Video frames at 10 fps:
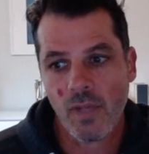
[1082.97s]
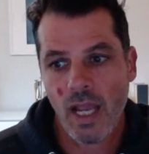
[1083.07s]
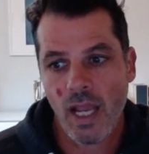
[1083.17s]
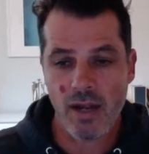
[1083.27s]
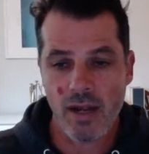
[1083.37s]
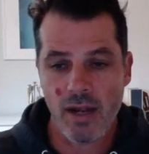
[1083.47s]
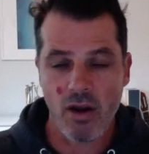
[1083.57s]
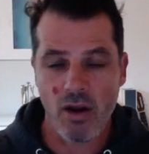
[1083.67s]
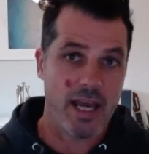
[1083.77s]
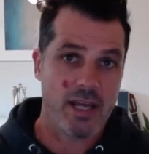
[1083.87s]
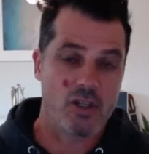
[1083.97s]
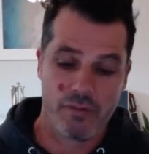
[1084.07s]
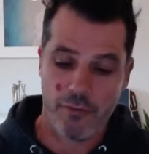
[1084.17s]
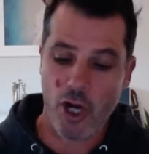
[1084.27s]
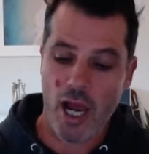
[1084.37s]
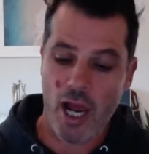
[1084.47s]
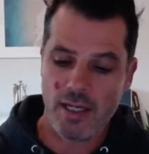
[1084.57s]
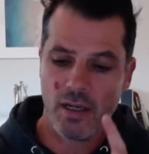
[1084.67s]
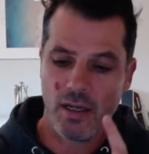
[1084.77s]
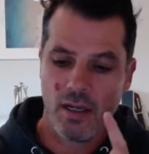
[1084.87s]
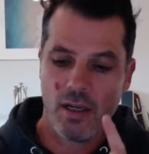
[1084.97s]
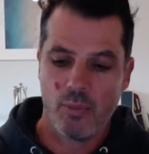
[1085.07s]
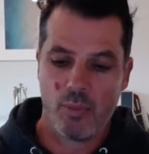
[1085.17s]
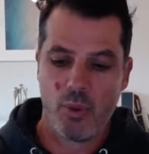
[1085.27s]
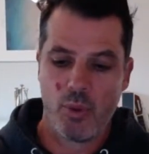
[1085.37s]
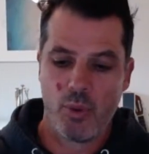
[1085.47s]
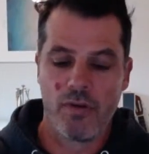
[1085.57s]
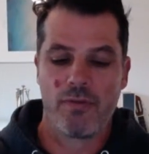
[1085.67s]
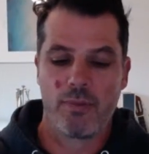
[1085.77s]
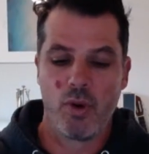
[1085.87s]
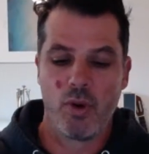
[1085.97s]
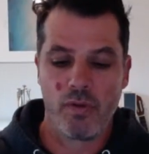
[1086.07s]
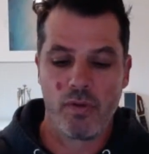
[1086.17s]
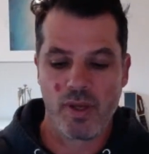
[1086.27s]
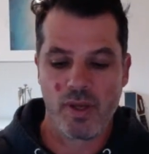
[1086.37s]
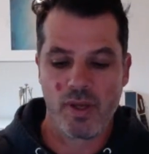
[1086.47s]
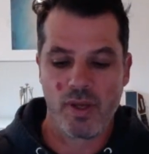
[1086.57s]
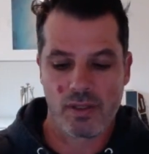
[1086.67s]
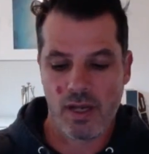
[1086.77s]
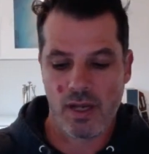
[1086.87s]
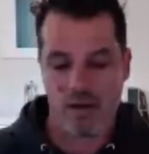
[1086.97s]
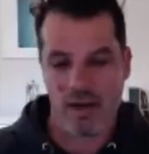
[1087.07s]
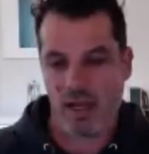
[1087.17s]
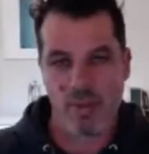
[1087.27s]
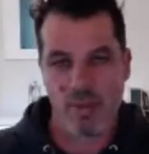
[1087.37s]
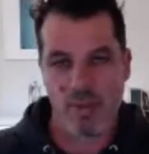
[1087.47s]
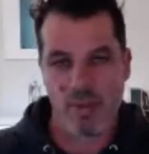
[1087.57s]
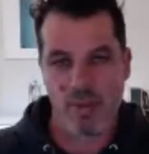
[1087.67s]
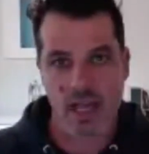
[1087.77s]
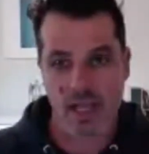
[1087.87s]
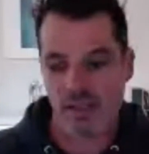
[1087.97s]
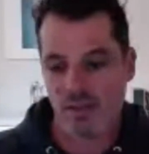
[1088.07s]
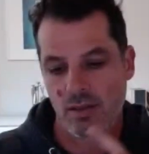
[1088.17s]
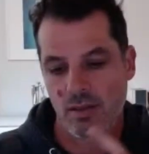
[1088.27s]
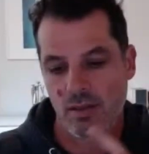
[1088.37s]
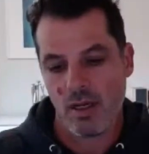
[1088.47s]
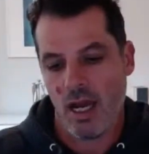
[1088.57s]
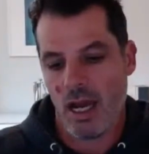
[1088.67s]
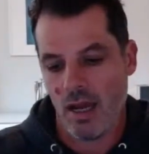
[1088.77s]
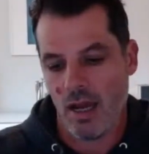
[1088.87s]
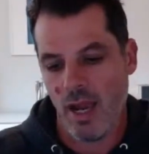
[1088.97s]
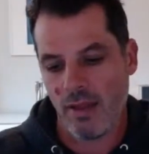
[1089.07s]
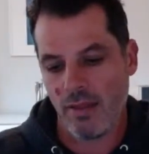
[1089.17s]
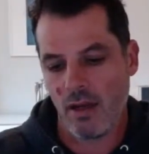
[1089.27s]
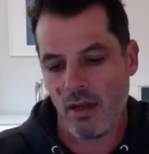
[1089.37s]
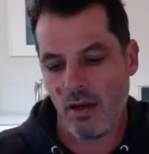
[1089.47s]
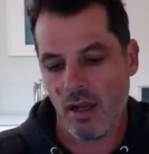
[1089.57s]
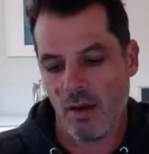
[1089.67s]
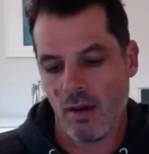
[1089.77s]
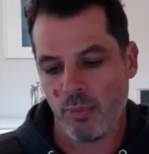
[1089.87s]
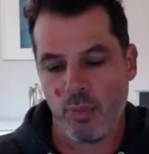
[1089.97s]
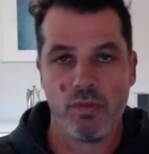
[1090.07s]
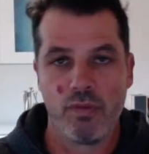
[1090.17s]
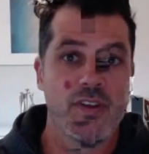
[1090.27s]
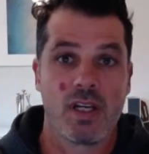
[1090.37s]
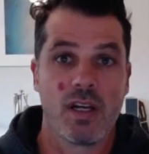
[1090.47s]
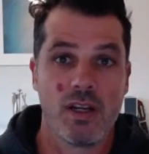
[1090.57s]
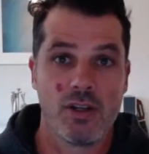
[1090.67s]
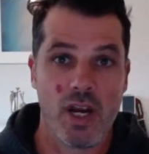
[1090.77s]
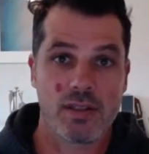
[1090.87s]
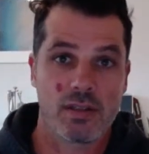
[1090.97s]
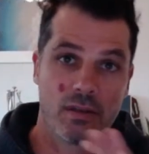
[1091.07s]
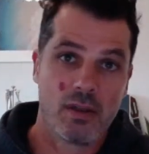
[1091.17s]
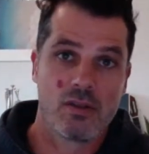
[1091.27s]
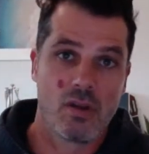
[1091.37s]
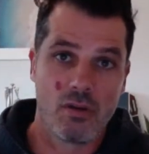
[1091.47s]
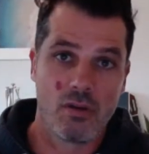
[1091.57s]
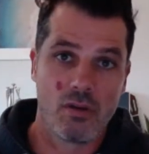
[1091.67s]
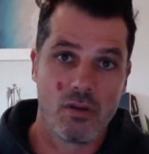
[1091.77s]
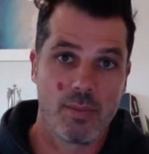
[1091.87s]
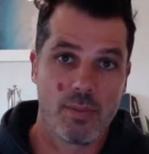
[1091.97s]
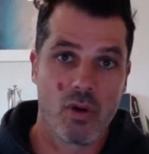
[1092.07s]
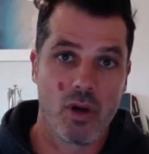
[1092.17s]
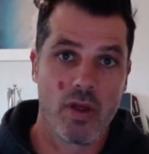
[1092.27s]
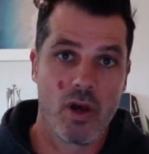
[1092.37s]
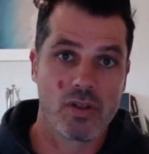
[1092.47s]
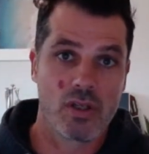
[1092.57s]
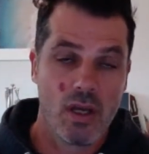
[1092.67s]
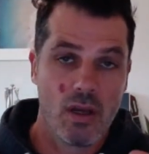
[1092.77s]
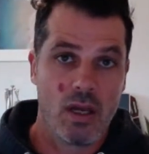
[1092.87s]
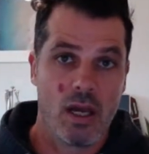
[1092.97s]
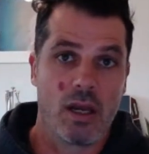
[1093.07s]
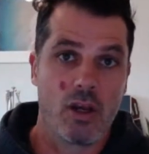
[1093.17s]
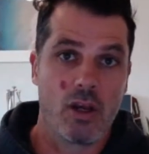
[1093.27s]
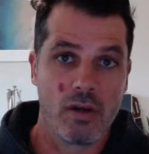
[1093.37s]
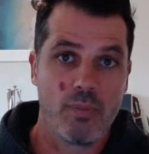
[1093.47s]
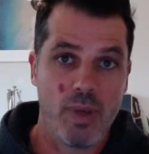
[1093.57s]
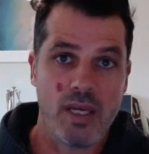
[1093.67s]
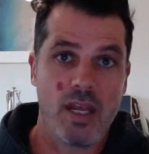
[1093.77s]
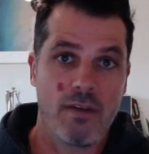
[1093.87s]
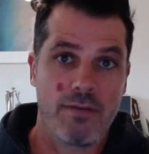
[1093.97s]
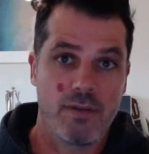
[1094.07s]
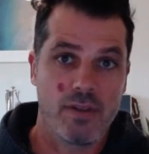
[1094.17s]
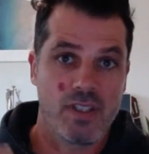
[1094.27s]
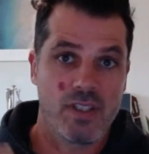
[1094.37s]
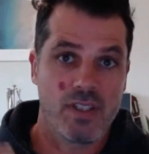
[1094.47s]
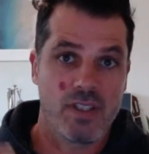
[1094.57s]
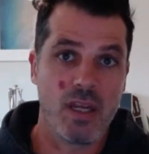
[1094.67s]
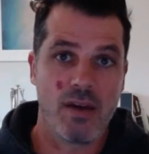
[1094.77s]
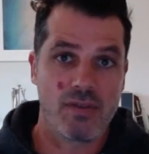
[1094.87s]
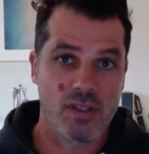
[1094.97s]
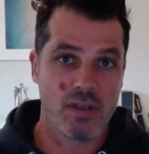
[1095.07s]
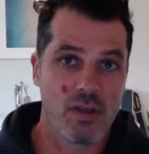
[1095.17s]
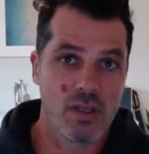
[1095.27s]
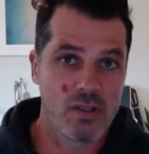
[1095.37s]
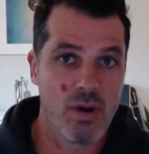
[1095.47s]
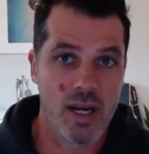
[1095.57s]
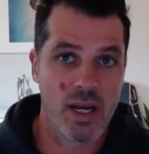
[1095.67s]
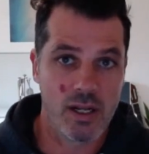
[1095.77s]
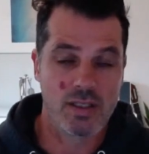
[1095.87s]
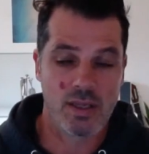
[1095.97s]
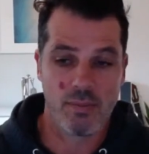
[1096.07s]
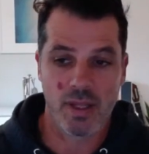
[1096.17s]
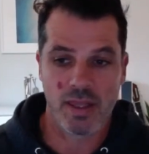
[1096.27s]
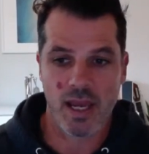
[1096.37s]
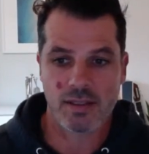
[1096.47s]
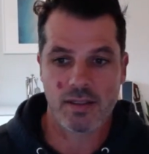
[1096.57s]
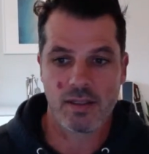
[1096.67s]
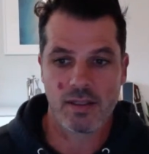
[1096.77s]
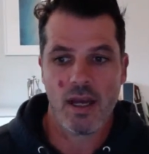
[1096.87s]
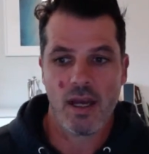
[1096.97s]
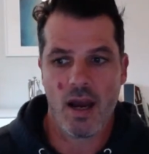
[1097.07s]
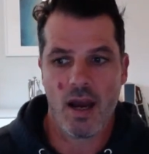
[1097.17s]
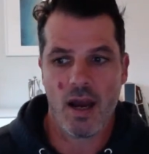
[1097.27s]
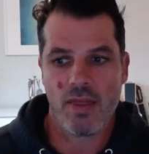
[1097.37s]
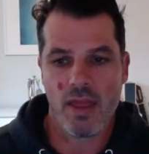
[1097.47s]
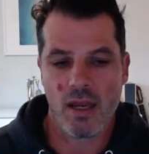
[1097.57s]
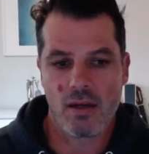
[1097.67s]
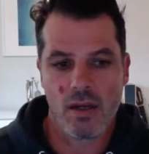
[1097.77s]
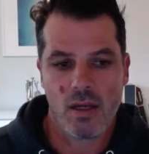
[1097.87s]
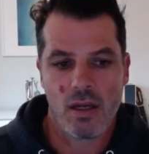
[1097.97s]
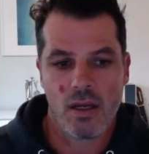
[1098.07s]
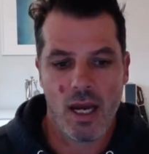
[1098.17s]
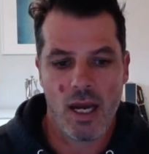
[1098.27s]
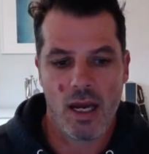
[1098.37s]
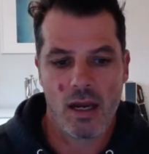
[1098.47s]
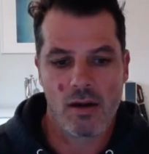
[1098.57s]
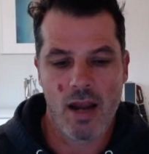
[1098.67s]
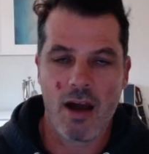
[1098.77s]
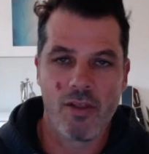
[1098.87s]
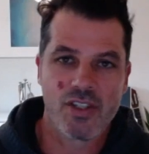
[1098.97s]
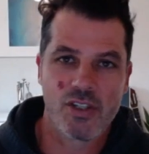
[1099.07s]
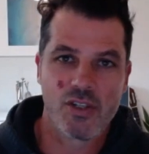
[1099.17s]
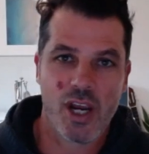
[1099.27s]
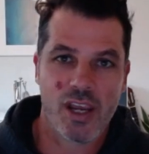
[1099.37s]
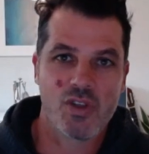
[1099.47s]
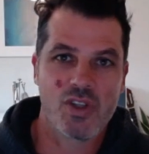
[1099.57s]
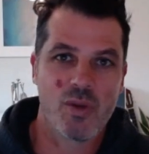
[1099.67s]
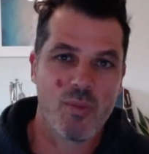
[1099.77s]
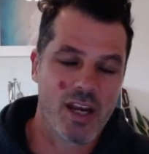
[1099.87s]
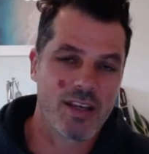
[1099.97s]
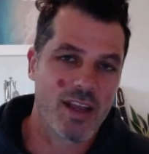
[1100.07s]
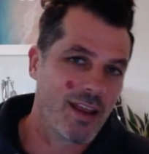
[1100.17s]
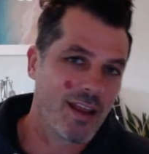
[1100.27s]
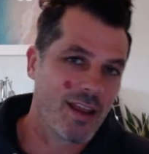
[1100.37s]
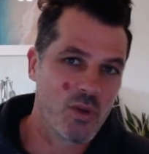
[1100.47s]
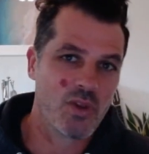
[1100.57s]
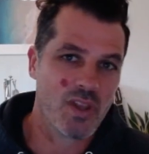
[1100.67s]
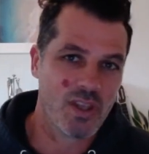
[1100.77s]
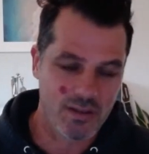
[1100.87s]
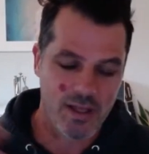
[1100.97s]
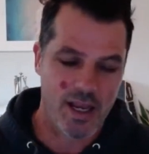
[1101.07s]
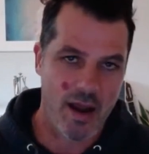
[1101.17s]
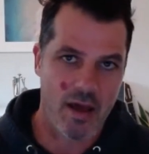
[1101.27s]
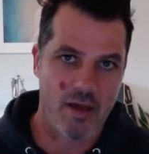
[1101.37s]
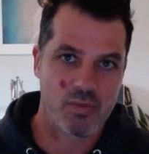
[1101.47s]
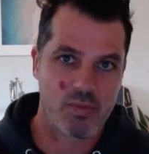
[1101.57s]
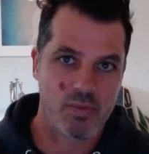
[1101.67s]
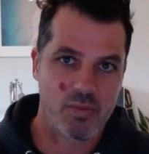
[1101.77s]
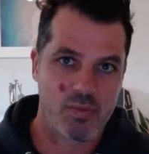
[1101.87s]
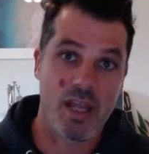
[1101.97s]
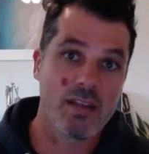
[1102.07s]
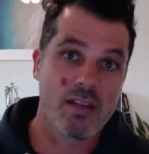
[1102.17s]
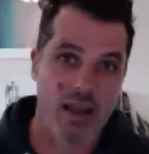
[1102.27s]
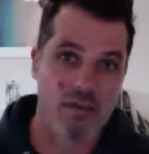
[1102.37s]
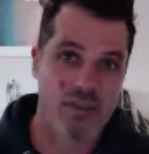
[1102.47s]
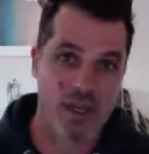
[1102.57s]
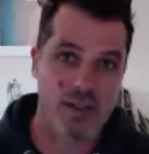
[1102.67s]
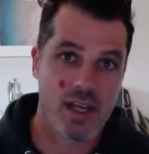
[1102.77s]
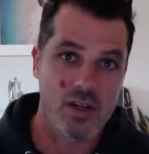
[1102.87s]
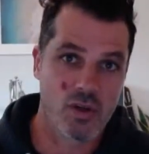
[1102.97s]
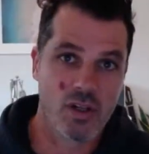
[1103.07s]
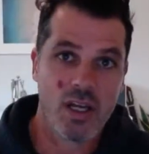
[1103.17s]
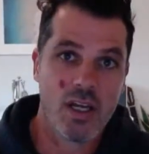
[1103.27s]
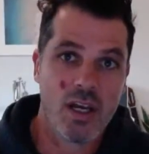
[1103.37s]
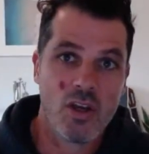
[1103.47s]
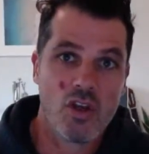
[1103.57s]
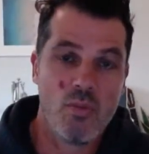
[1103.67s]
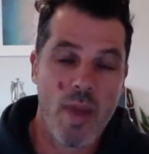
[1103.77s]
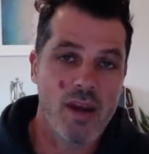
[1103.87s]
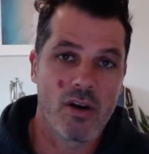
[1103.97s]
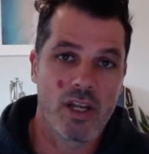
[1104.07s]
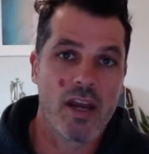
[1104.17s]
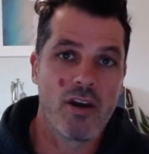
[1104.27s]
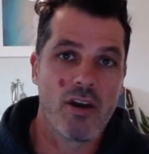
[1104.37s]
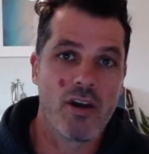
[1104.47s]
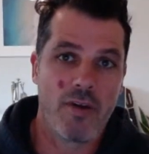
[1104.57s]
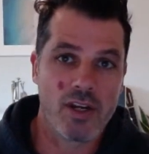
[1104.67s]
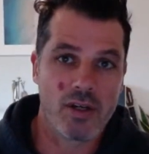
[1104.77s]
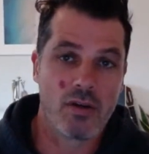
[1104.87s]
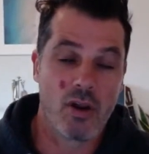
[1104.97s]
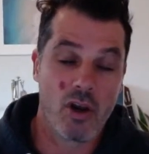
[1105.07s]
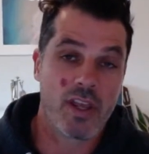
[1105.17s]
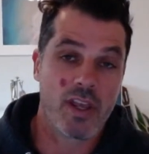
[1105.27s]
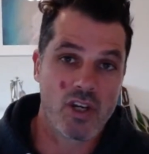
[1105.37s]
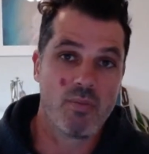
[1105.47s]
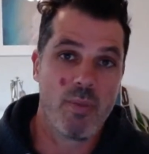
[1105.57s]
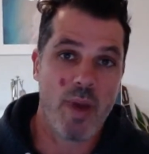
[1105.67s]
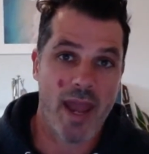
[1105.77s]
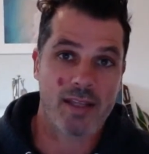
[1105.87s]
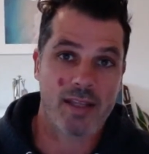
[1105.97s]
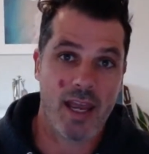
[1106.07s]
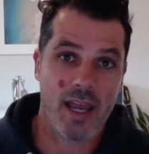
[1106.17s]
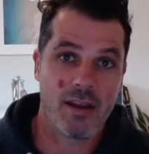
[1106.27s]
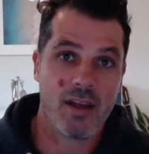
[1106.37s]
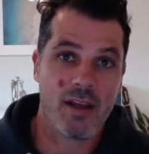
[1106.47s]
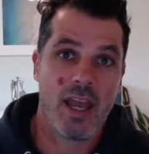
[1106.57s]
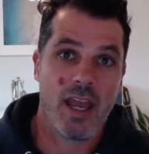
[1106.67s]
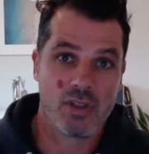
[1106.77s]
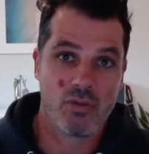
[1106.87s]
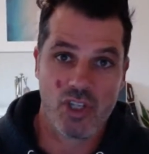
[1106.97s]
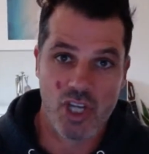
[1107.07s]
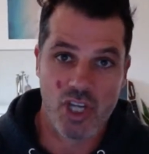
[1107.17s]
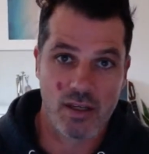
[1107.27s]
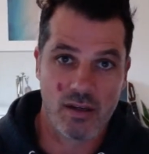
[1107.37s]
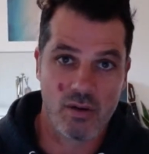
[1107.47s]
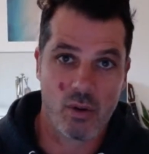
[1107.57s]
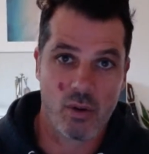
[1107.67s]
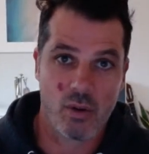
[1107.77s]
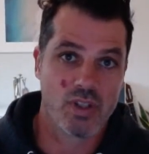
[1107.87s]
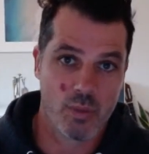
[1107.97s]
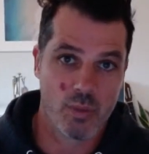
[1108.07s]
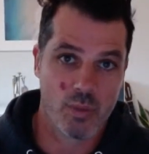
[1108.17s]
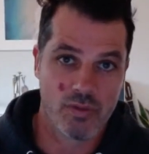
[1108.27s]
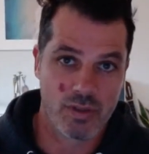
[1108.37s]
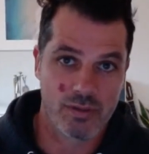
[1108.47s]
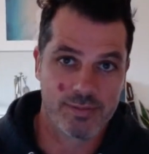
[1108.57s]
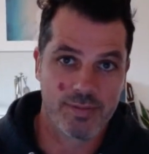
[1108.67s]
then obviously attach your photo ID, proof of the business, like a business license, and then proof of physical address. So submit all of those. A good PDF, separate PDFs is really good. Submit that. And then now this is the trick. You submit it to the account health suspension inside of Set Essential. You may not get a notification back saying it was rejected or it was approved.